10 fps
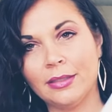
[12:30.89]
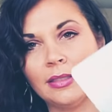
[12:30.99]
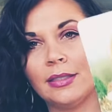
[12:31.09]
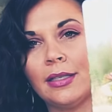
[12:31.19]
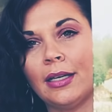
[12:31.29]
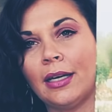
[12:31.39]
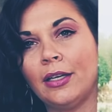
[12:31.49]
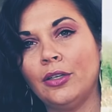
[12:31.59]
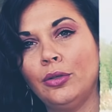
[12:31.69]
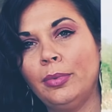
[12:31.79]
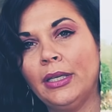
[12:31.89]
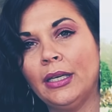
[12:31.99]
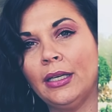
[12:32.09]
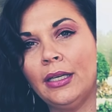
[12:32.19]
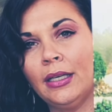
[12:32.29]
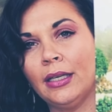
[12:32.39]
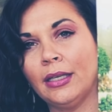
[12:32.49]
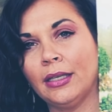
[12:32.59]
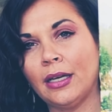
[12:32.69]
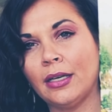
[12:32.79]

It's like a new beginning in an